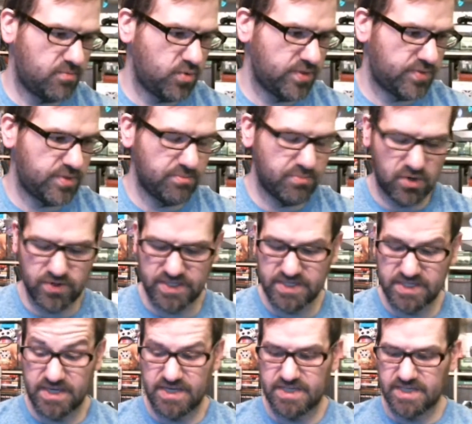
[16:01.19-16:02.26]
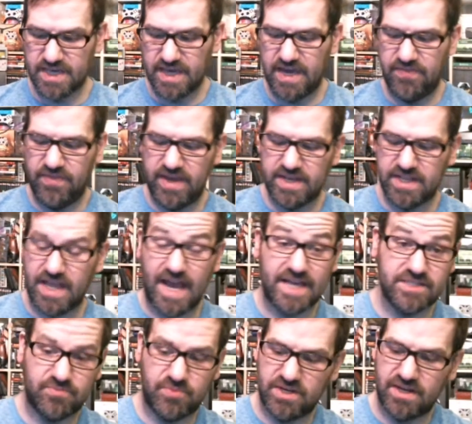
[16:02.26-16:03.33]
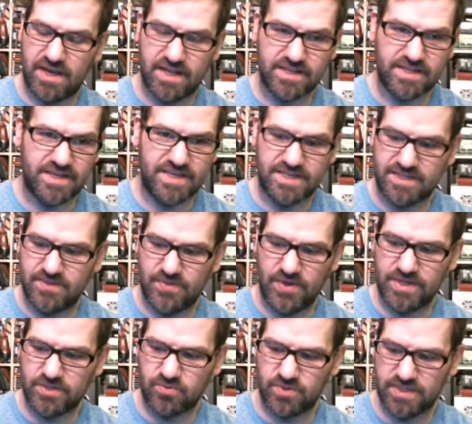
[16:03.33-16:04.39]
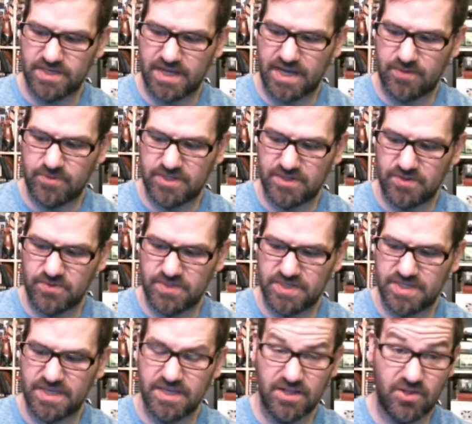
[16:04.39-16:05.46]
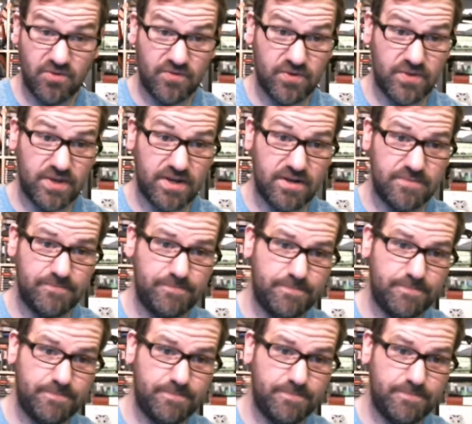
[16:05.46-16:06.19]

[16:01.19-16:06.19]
with the bonus disc, and then last but not least, this was an absolute steal over there.